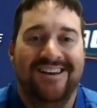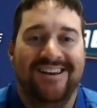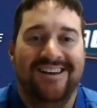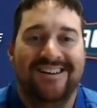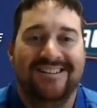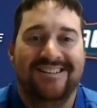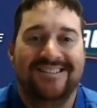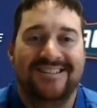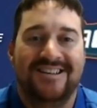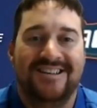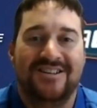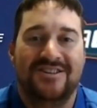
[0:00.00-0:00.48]

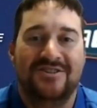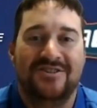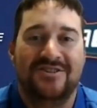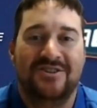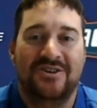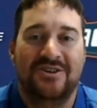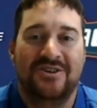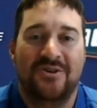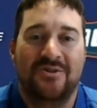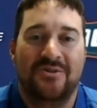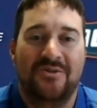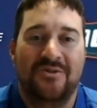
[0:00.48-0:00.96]
to
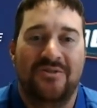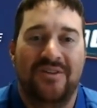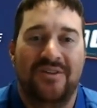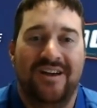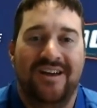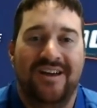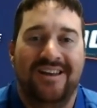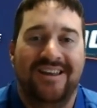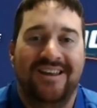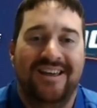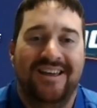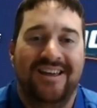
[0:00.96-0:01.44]
continue to go with
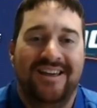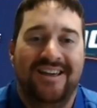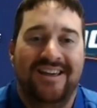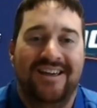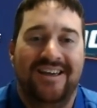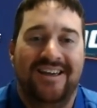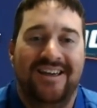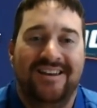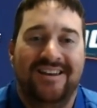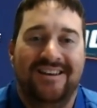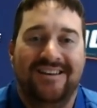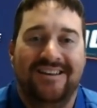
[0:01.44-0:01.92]
that
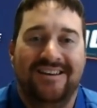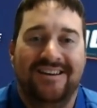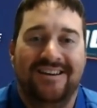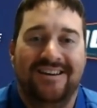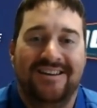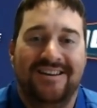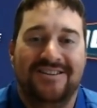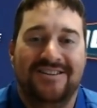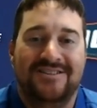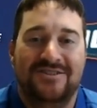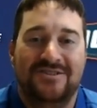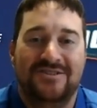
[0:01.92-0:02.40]
and
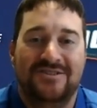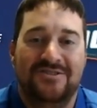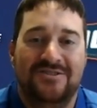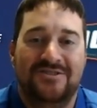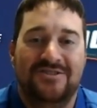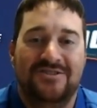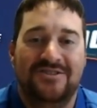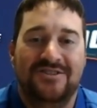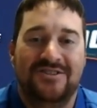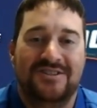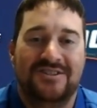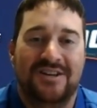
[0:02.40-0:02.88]

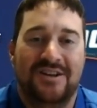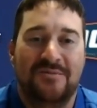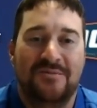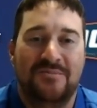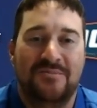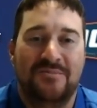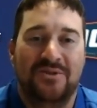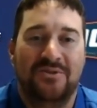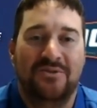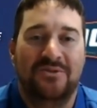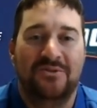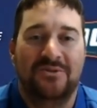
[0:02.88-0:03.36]
continue to just kind
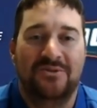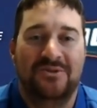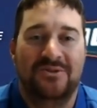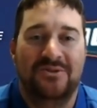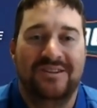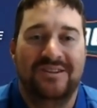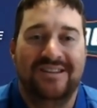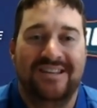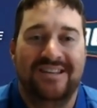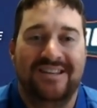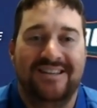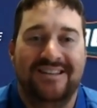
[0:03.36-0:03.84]
of build
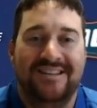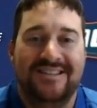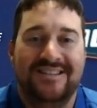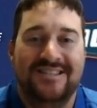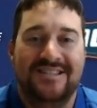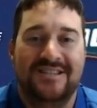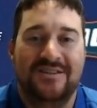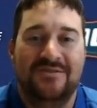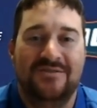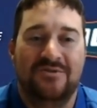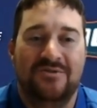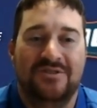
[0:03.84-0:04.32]
through it and
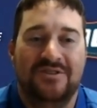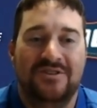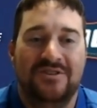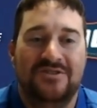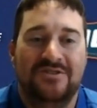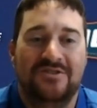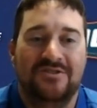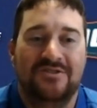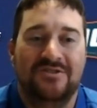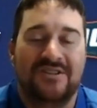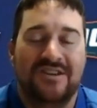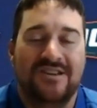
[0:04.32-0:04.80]
see what
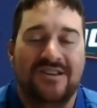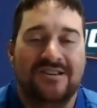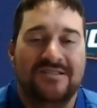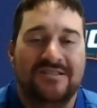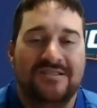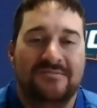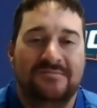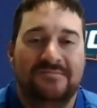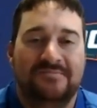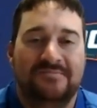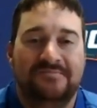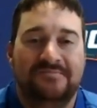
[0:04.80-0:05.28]
this year takes.